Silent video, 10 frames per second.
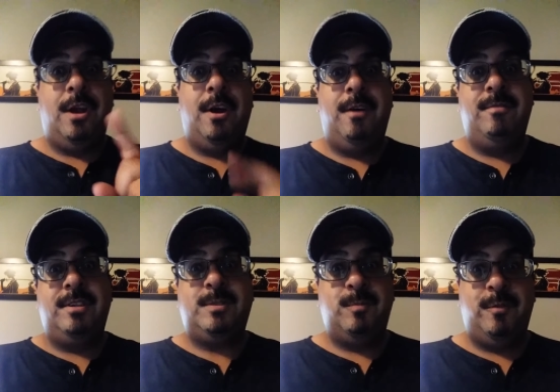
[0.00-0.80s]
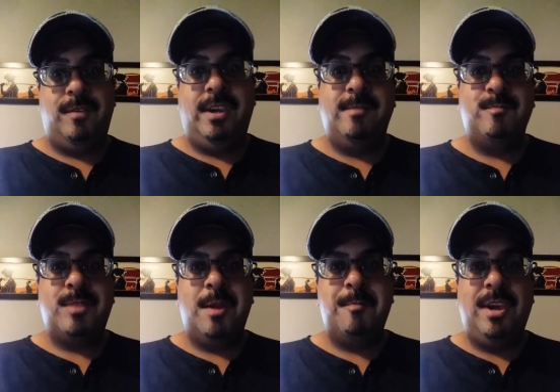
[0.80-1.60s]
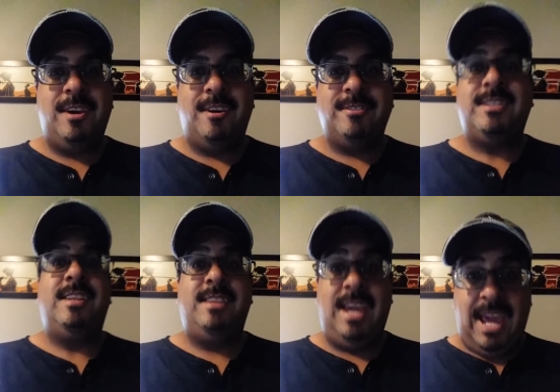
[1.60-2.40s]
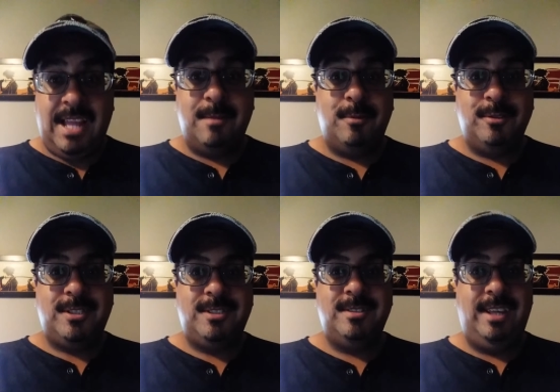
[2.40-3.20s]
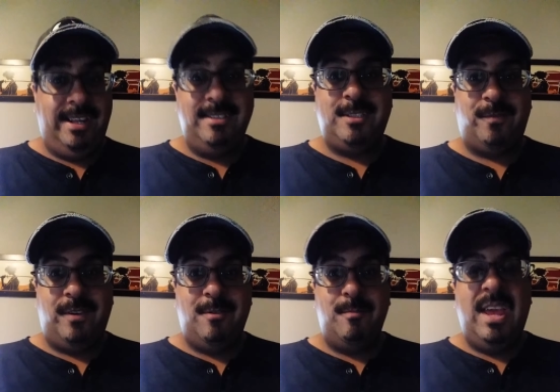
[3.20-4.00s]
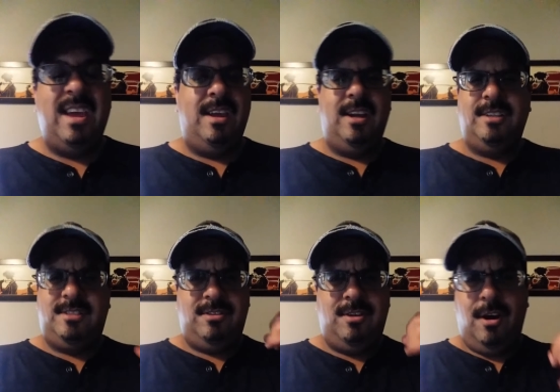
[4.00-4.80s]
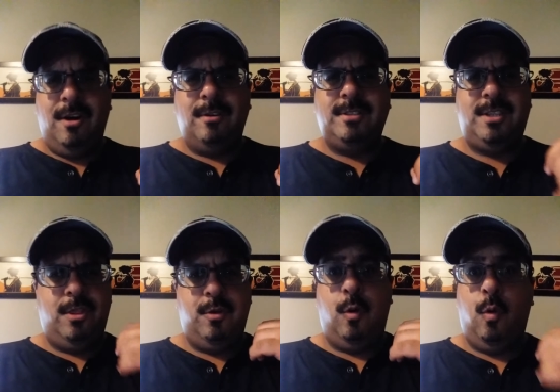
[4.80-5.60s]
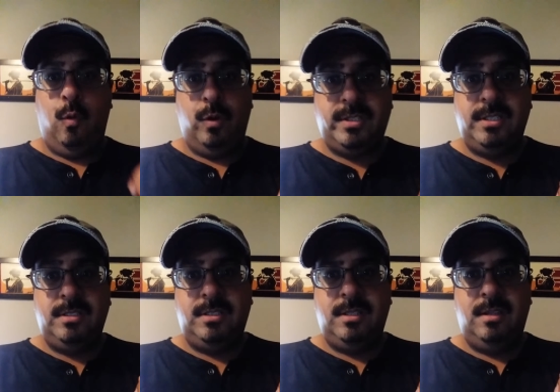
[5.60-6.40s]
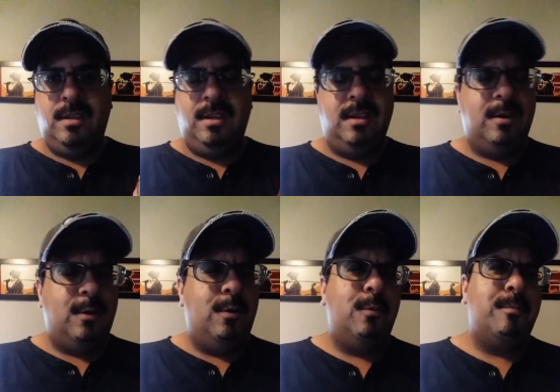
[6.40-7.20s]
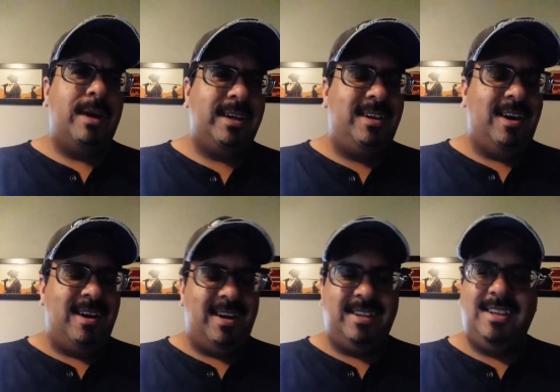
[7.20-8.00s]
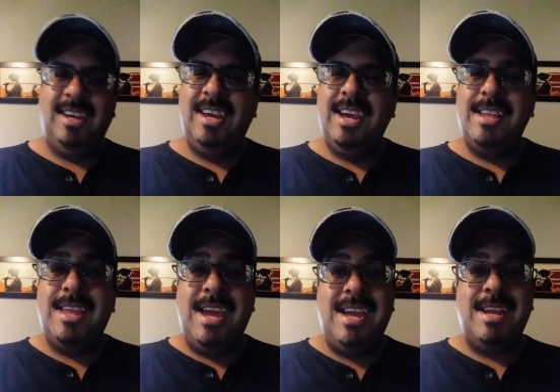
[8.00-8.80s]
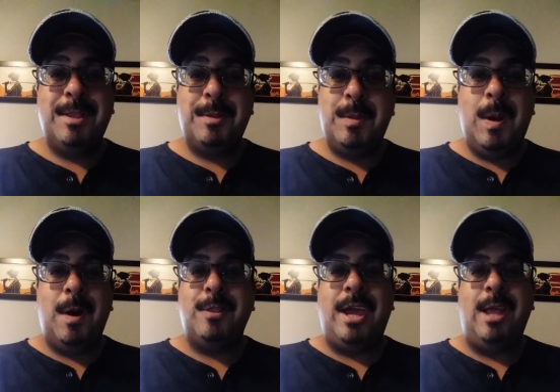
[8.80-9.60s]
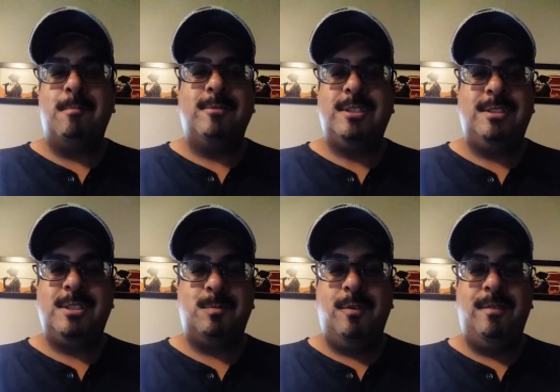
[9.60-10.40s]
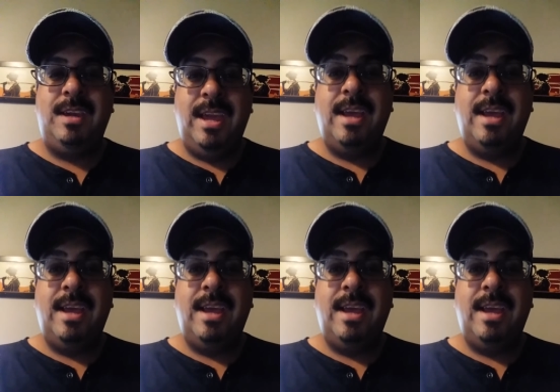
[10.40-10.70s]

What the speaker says: of this movie because the animals in this film, the dogs, the horses, oh my god. All the animals in this movie